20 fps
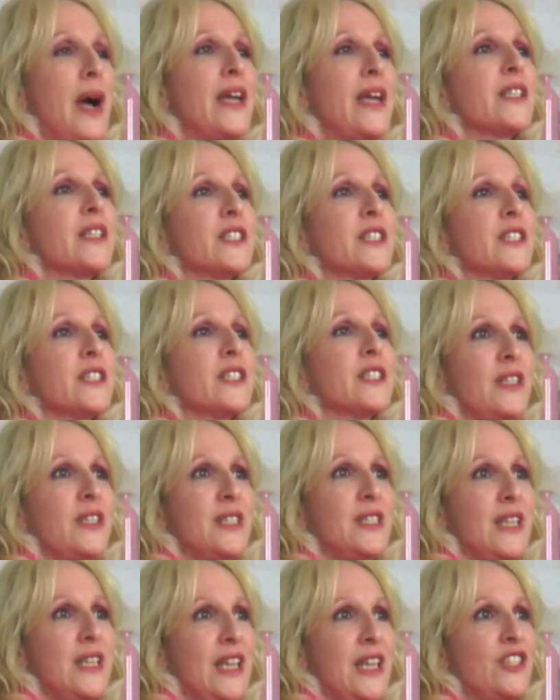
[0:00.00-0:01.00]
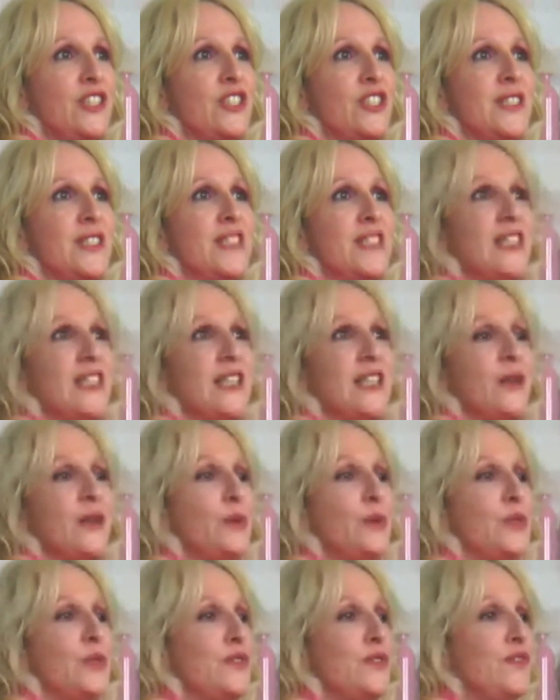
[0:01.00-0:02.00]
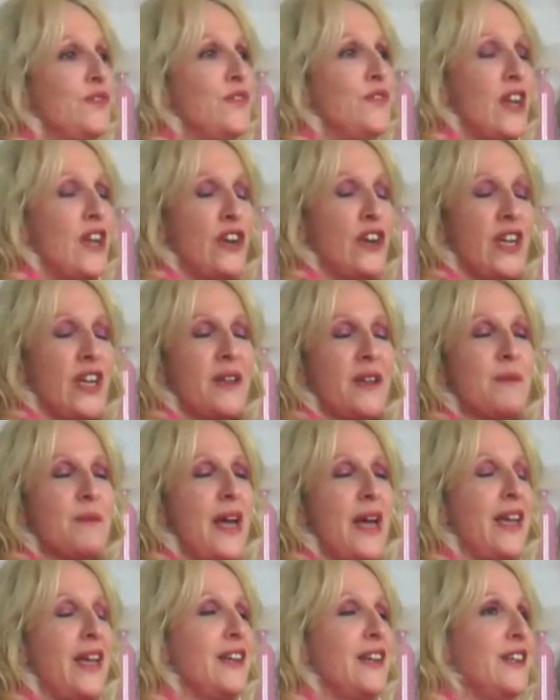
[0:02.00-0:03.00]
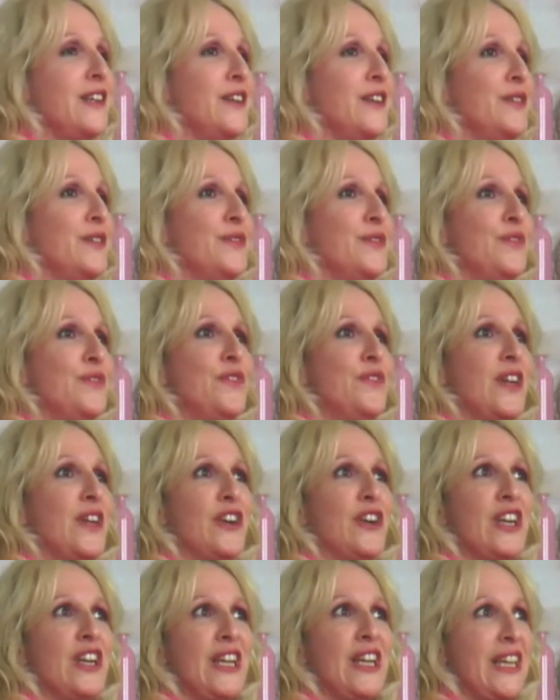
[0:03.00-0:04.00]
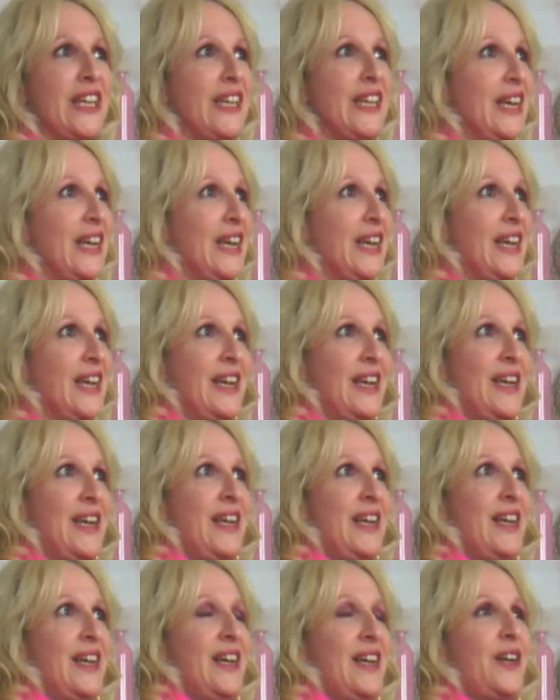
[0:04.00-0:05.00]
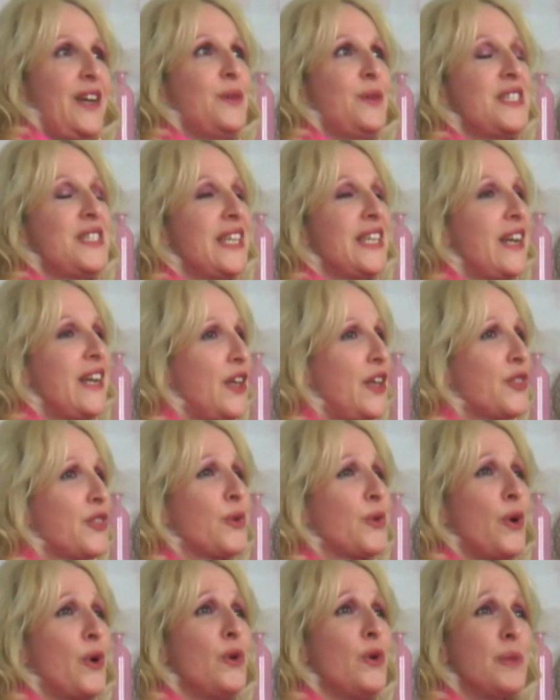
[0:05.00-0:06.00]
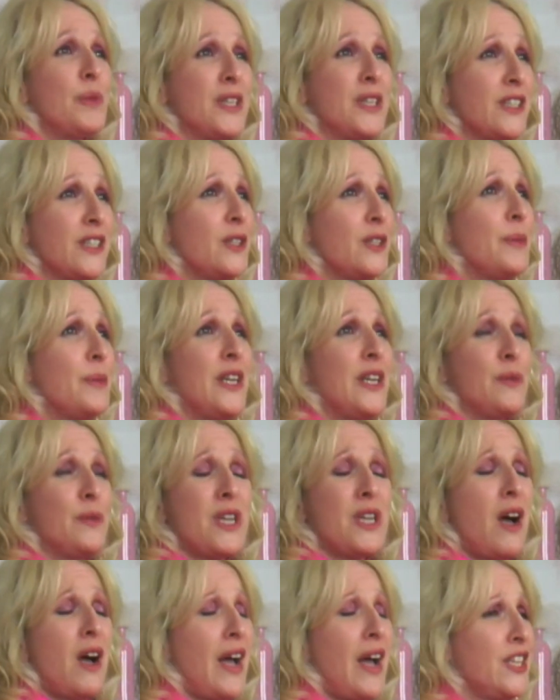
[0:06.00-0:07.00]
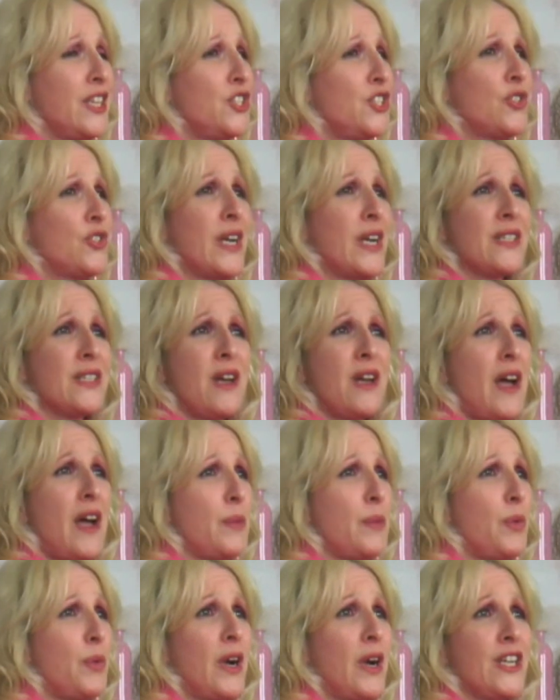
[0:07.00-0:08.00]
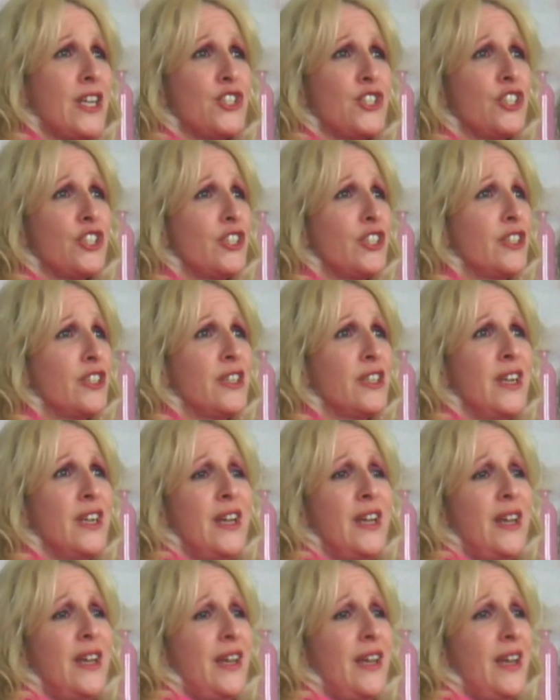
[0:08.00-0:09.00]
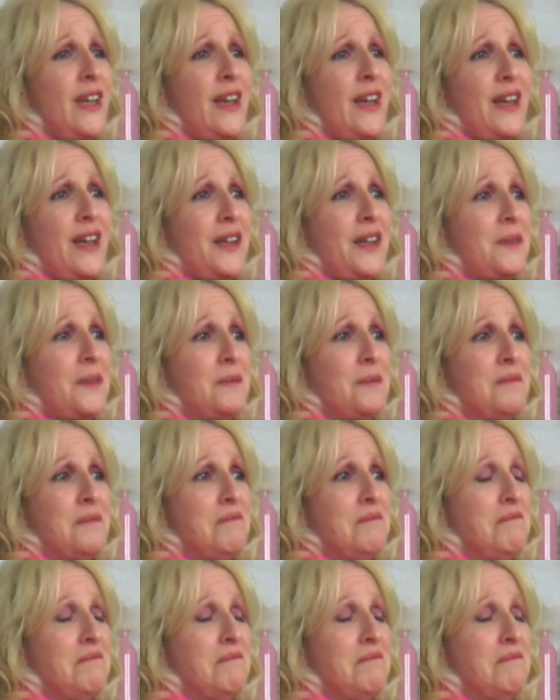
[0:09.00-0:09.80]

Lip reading: experience in agency, it was very competitive, very, I don't want to say cutthroat, but a little bit. It was high stress, high pressure. Um,